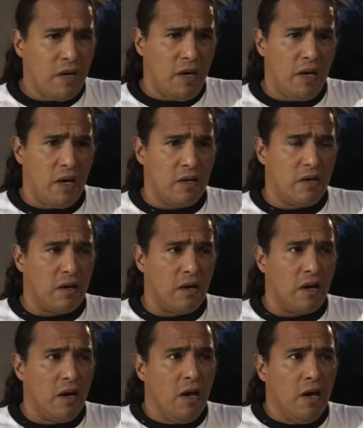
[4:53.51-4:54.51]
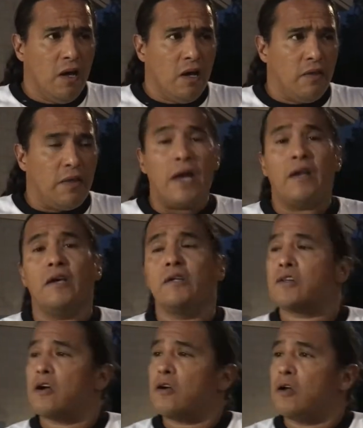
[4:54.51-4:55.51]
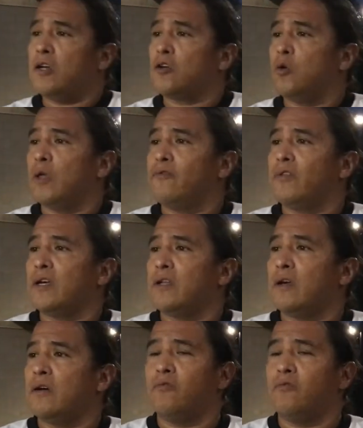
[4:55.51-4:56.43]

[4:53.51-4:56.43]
and that is our equivalent